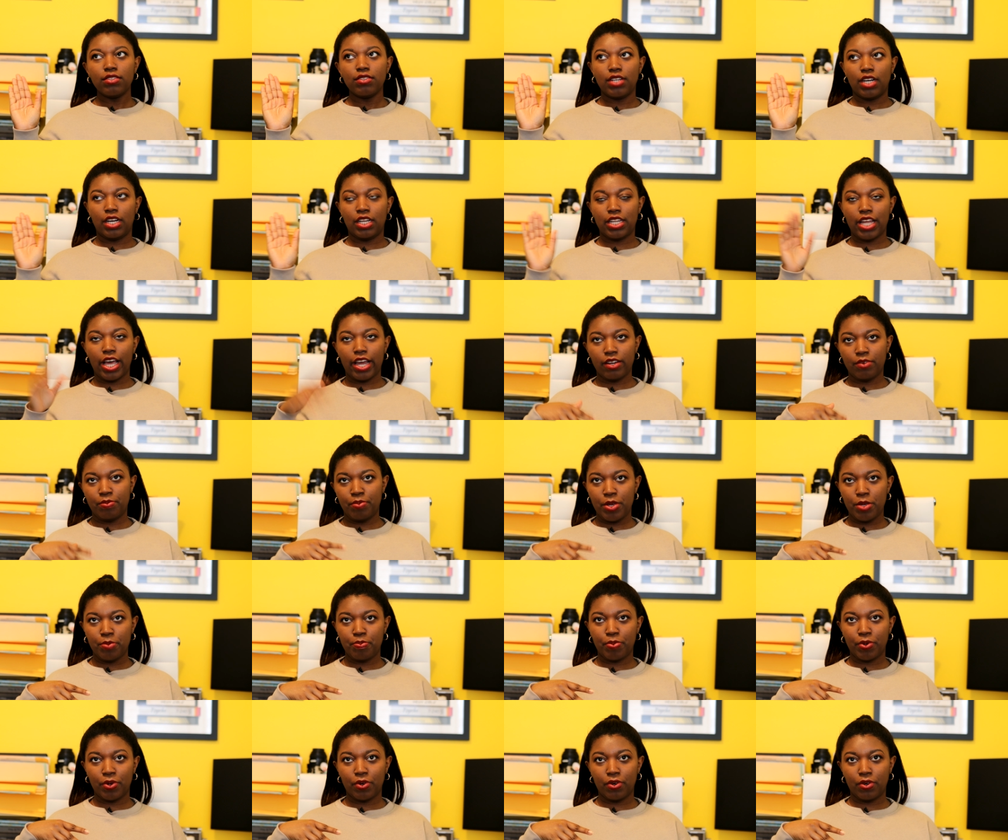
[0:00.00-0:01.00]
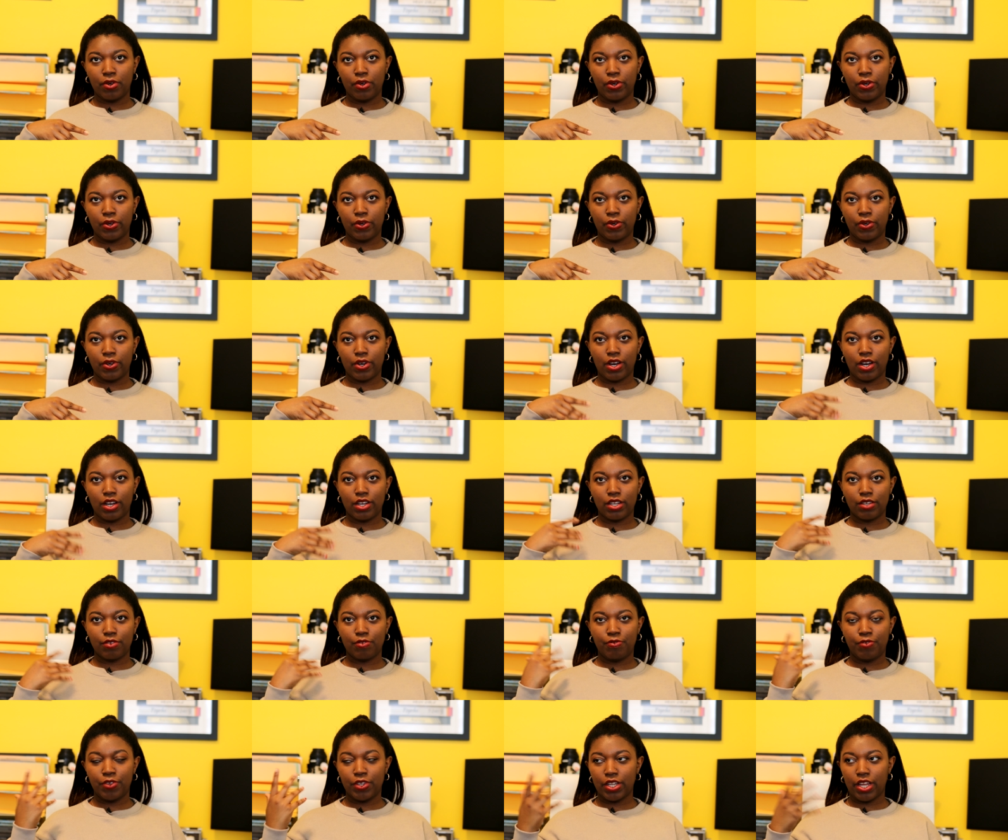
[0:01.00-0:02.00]
a lot of people
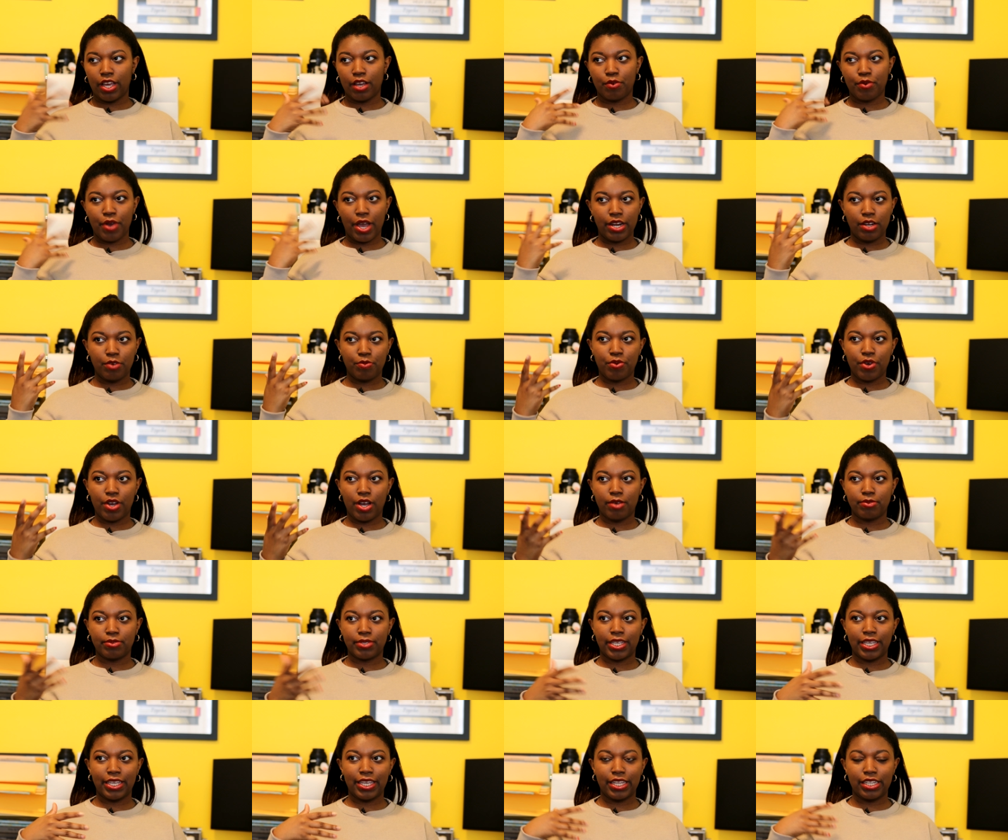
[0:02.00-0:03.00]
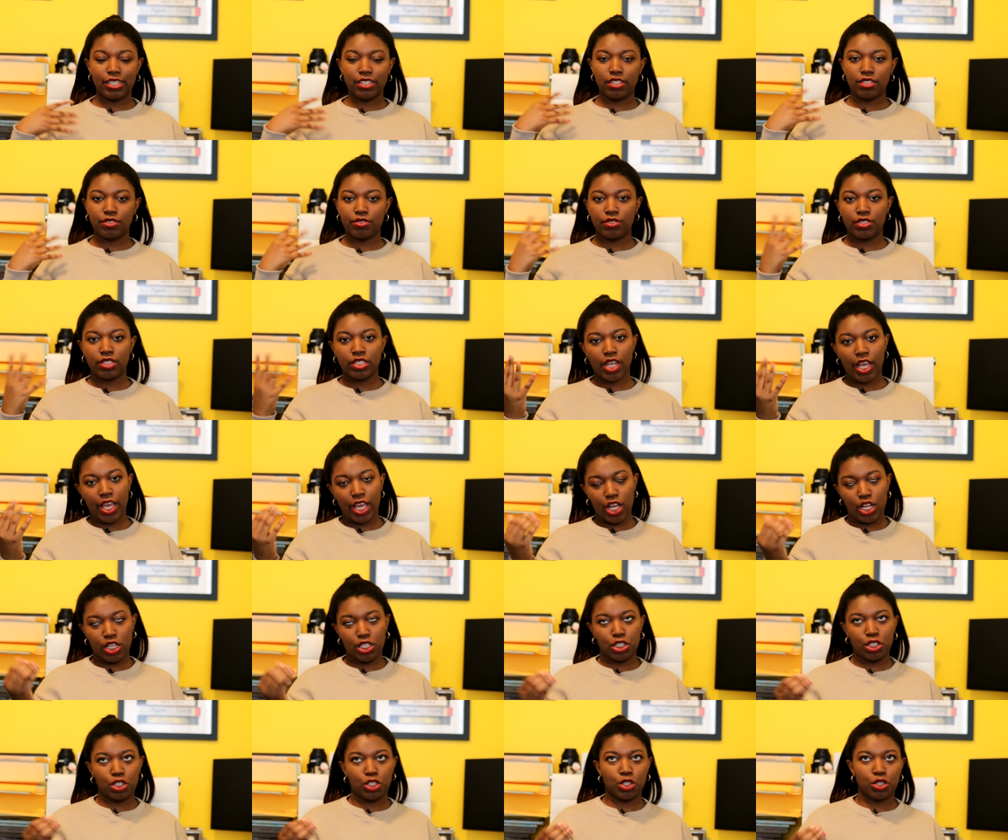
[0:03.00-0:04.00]
feel like writing prompts can get a little
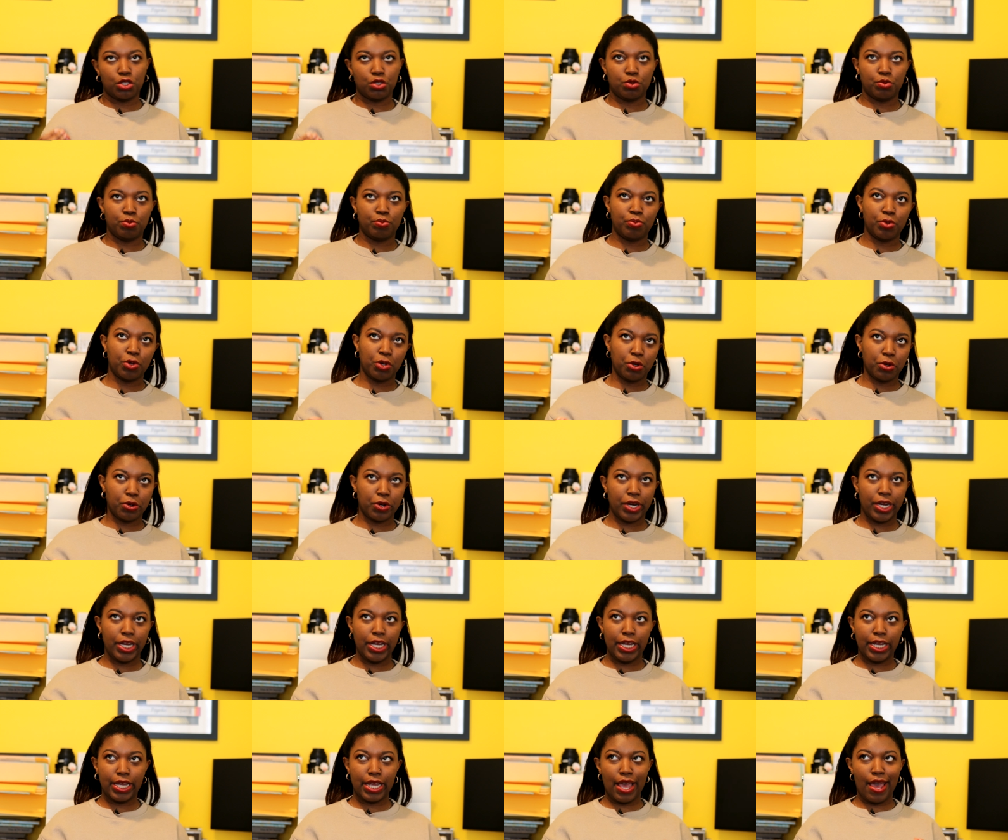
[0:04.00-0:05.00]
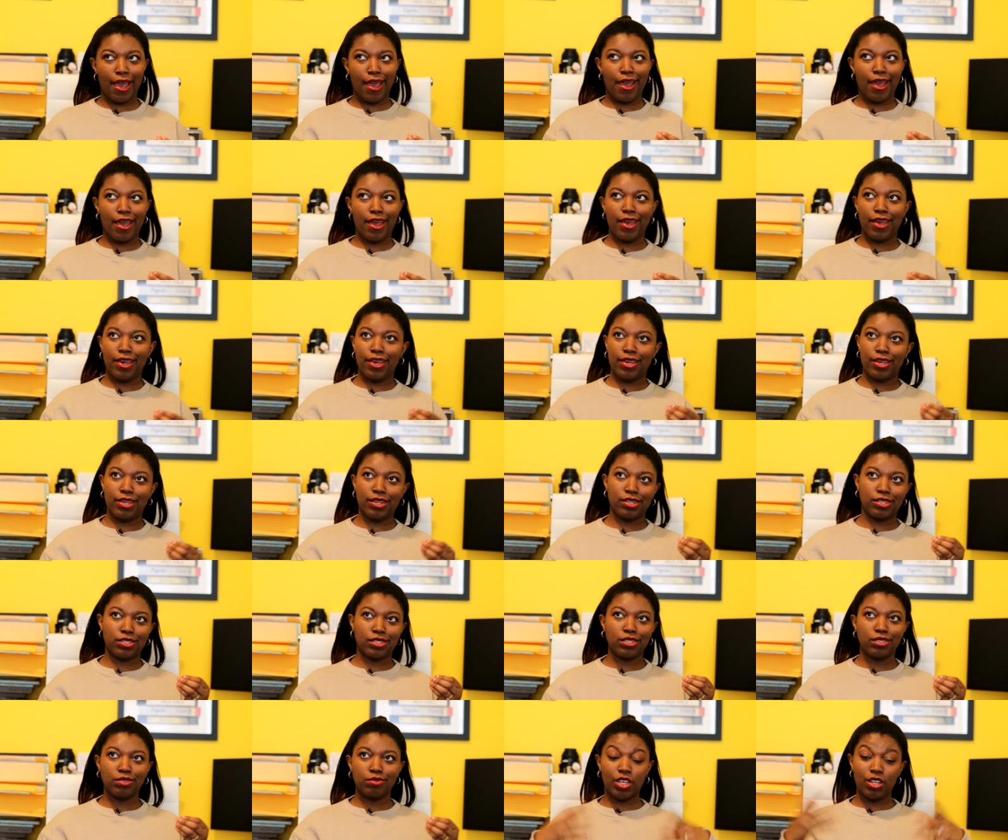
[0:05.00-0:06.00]
stale and a little boring.
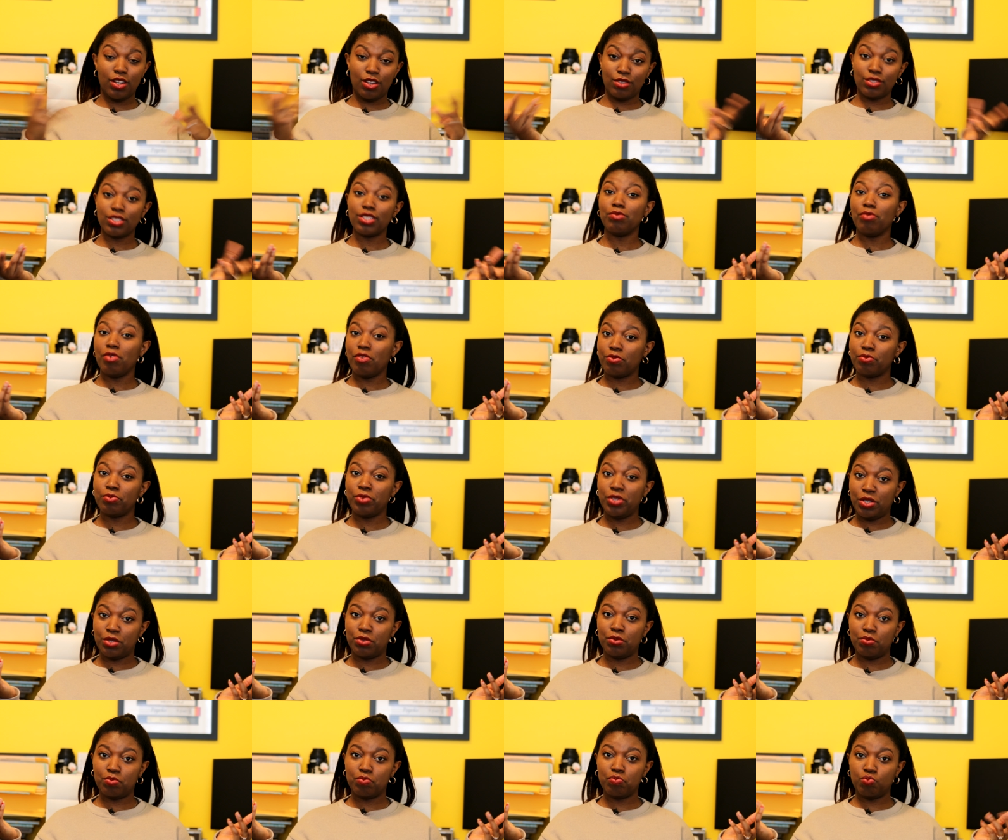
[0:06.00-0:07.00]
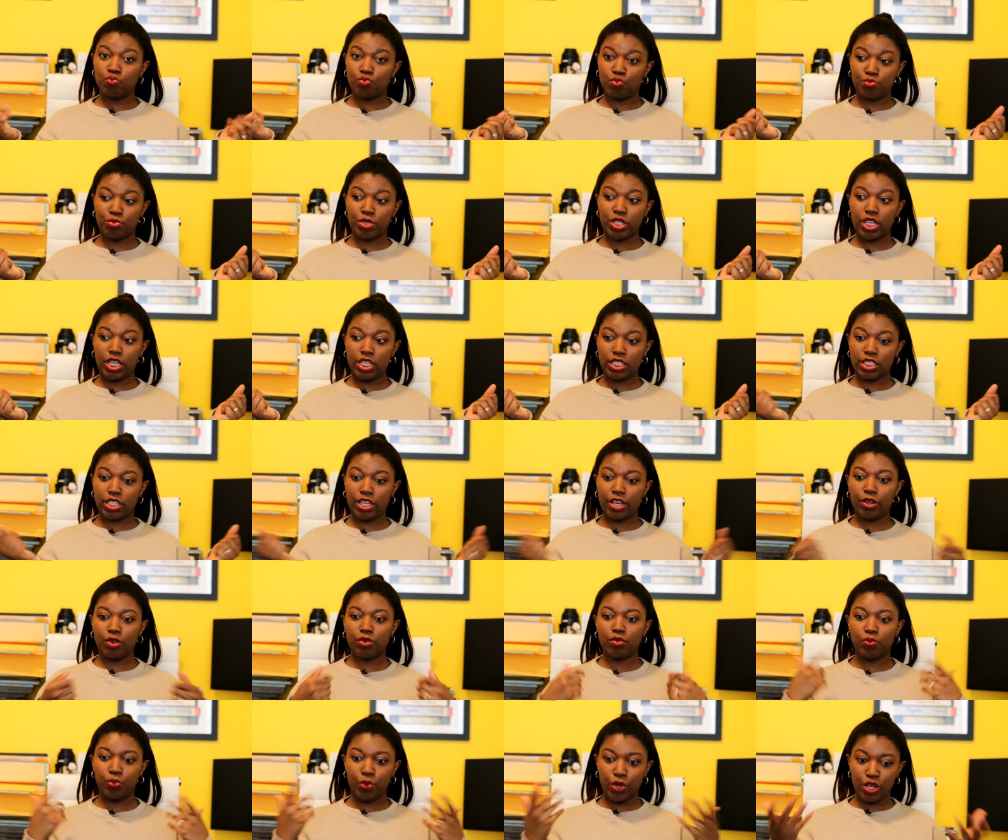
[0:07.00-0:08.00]
And some of them do because
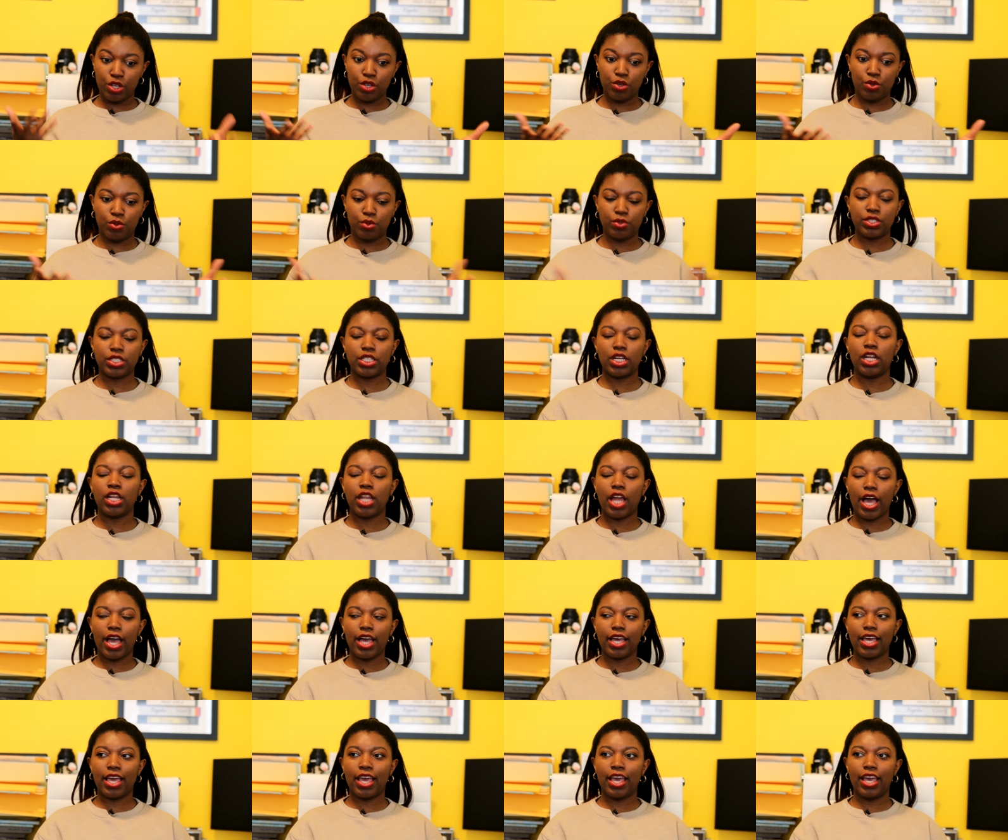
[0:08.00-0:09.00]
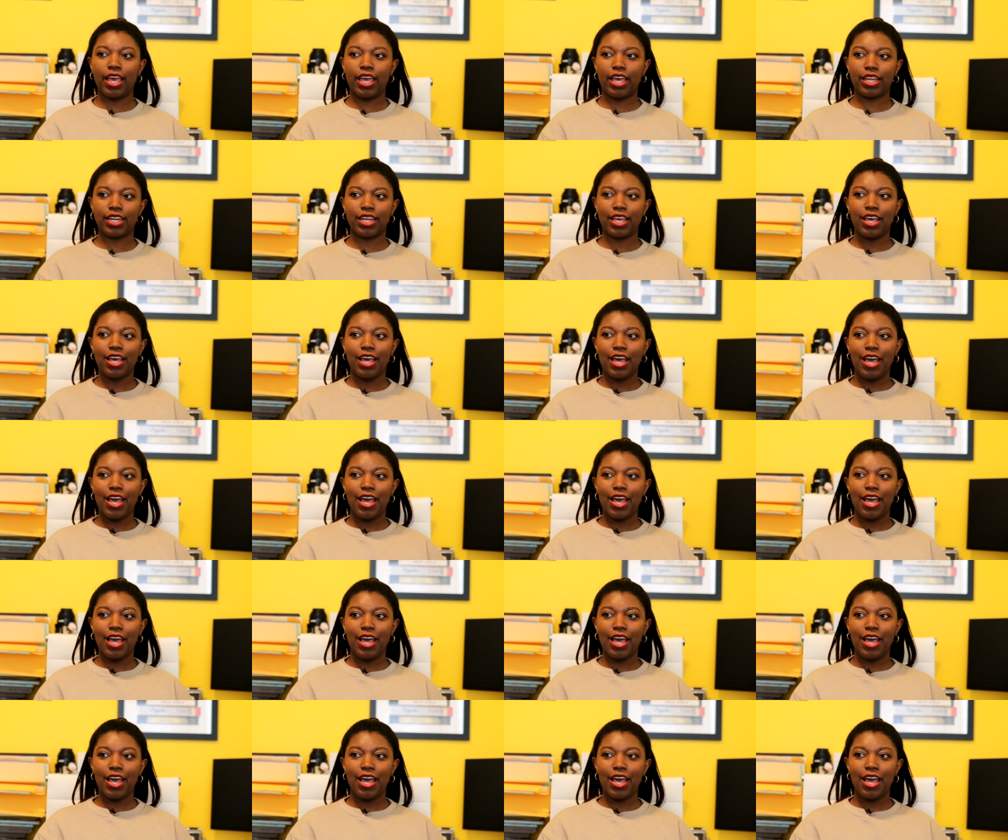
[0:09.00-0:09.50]
they're reused a lot. And